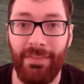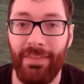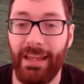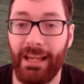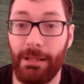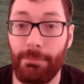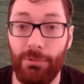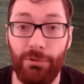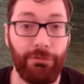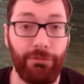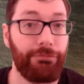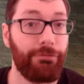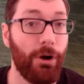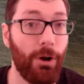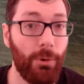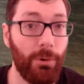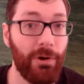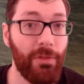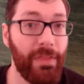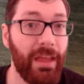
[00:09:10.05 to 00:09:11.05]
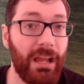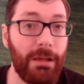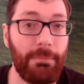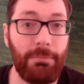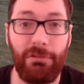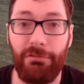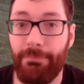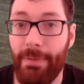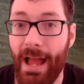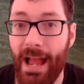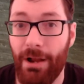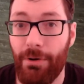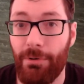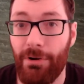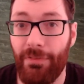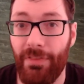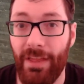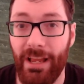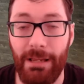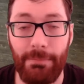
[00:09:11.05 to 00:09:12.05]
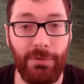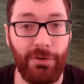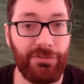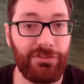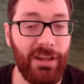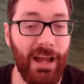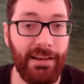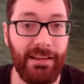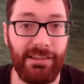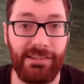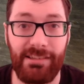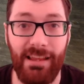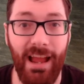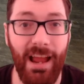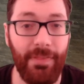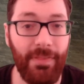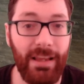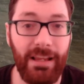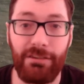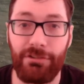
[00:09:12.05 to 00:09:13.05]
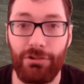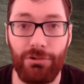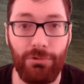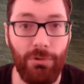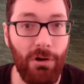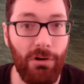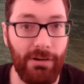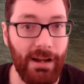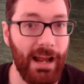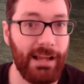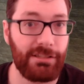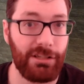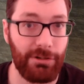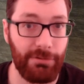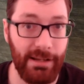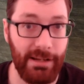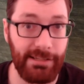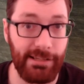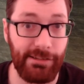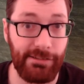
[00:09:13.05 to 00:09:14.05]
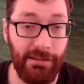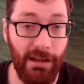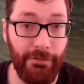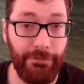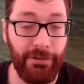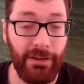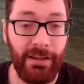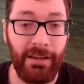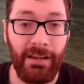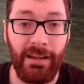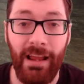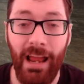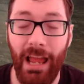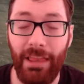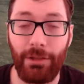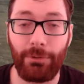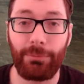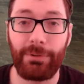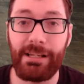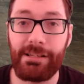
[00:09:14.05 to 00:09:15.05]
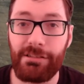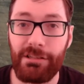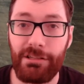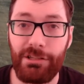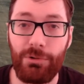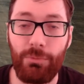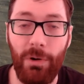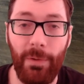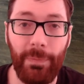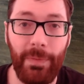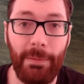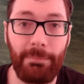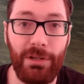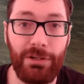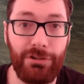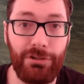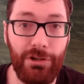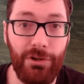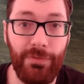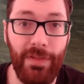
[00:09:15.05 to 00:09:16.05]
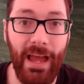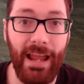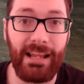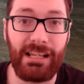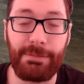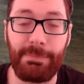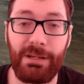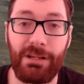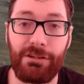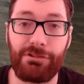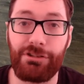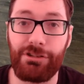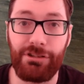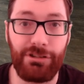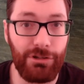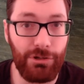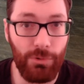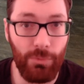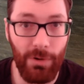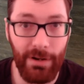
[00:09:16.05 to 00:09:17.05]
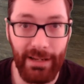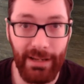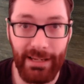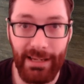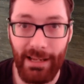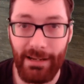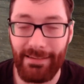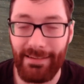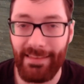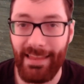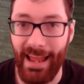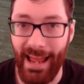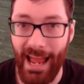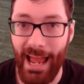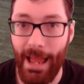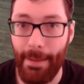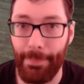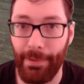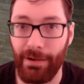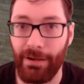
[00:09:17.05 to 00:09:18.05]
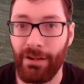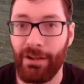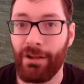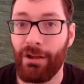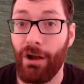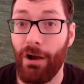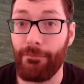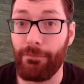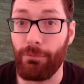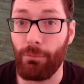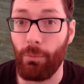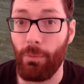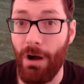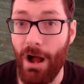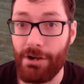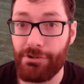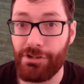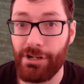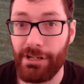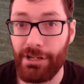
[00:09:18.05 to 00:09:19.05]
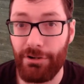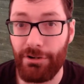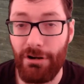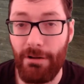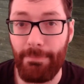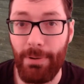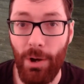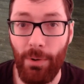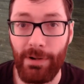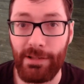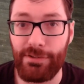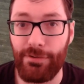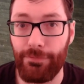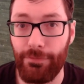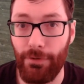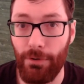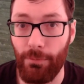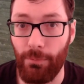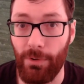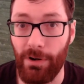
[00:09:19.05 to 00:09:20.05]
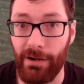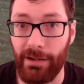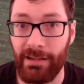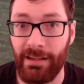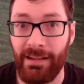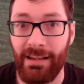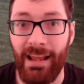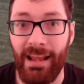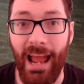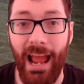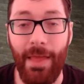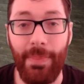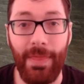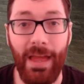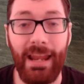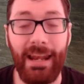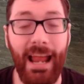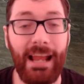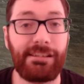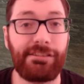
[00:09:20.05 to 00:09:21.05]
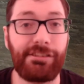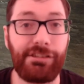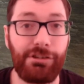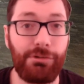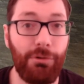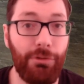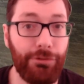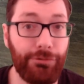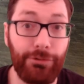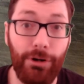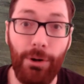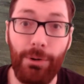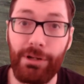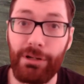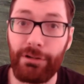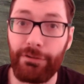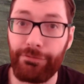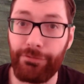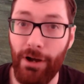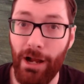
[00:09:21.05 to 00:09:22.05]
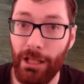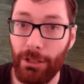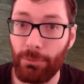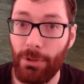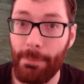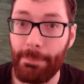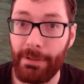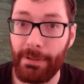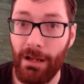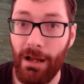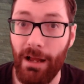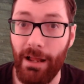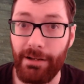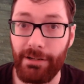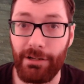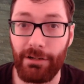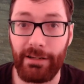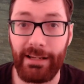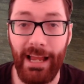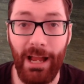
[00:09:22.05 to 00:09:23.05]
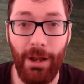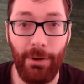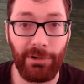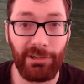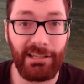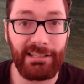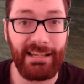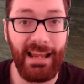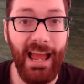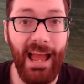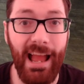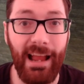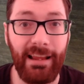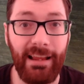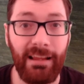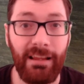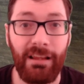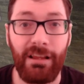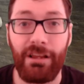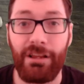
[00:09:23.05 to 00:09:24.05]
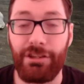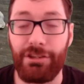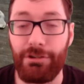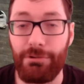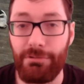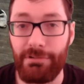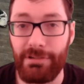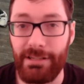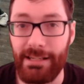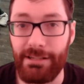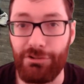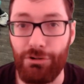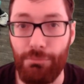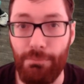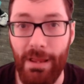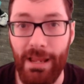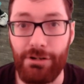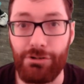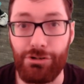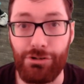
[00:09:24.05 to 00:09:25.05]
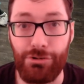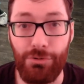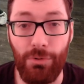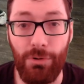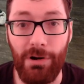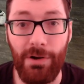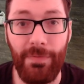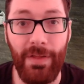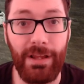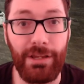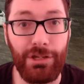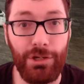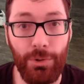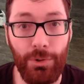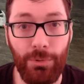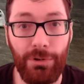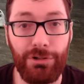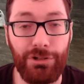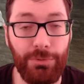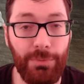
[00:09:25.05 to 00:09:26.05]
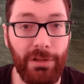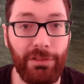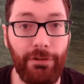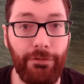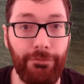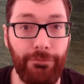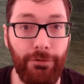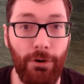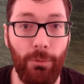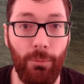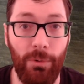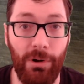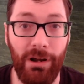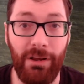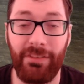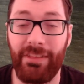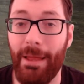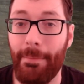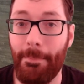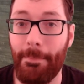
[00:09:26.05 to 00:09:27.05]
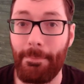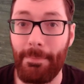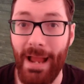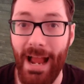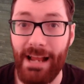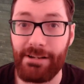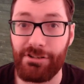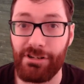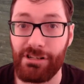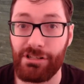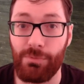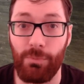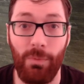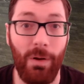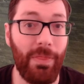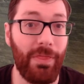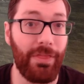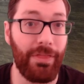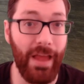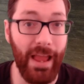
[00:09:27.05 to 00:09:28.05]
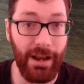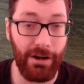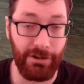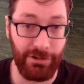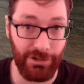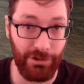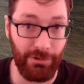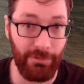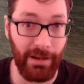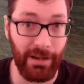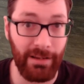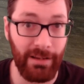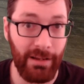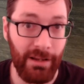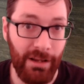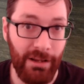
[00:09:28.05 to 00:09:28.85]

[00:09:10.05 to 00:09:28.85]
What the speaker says: They can move forward, they can move backward, they can move side to side, they can do all kinds of crazy stuff. And the reason you want them to do that is because you want to get into the habit of watching your opponent's footwork, and then as you throw your follow-up cut, your counter-attack, you need to make sure that you are doing the footwork that matches what they are doing.